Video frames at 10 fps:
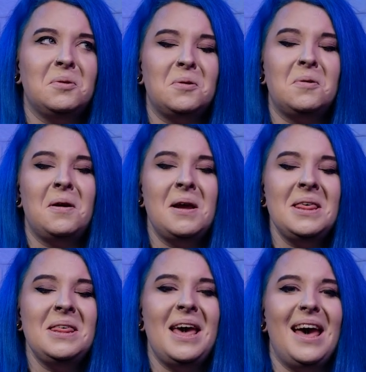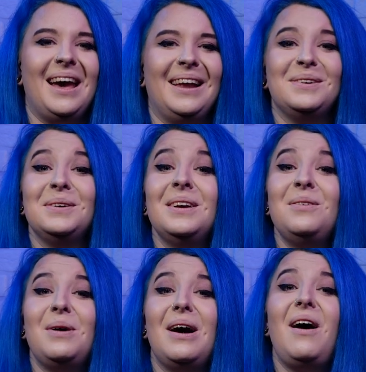All right then.
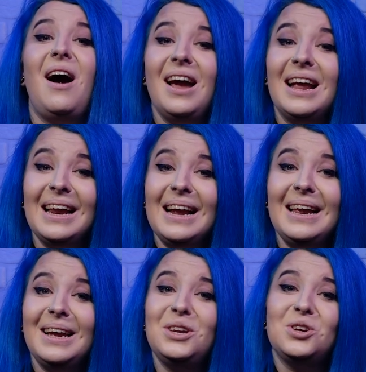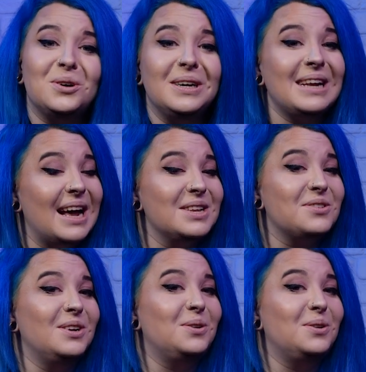Well, I clearly enjoyed answering